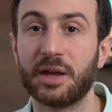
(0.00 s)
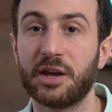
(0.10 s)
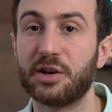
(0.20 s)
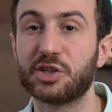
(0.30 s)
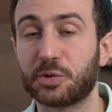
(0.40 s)

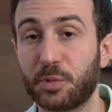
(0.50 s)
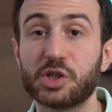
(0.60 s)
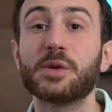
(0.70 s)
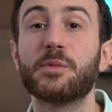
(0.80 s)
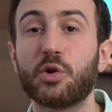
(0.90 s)
research
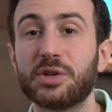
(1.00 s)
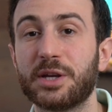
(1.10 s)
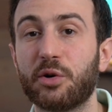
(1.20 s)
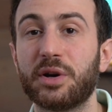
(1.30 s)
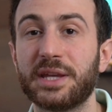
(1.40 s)
project because they
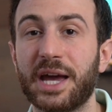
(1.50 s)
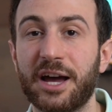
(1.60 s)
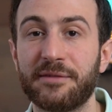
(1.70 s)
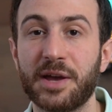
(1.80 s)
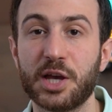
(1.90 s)
already
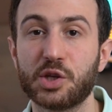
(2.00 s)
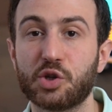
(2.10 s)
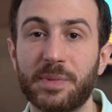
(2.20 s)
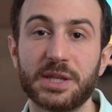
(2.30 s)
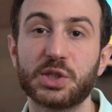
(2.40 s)
have so
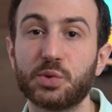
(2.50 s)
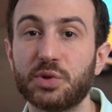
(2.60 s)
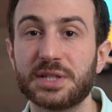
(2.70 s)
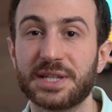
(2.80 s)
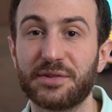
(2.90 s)
many
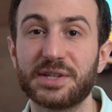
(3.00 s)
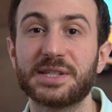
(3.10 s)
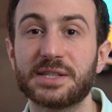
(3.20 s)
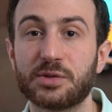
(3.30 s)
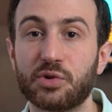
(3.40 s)
students and
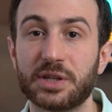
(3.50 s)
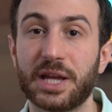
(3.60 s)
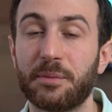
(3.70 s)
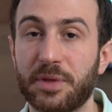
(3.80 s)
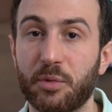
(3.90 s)
residents who can
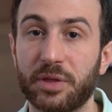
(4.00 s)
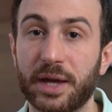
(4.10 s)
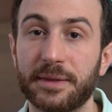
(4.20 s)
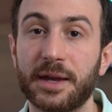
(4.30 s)
help them with that.